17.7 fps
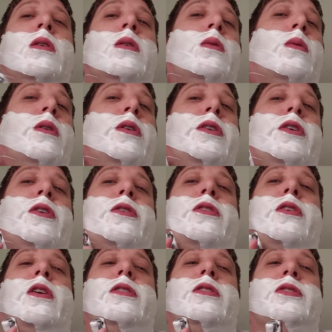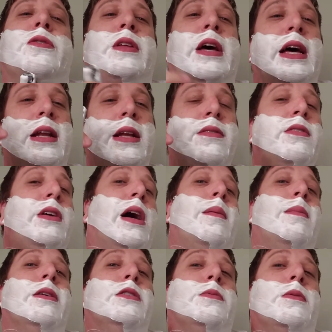what are your thoughts on that? Leave
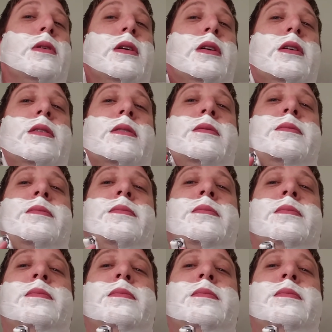comments below.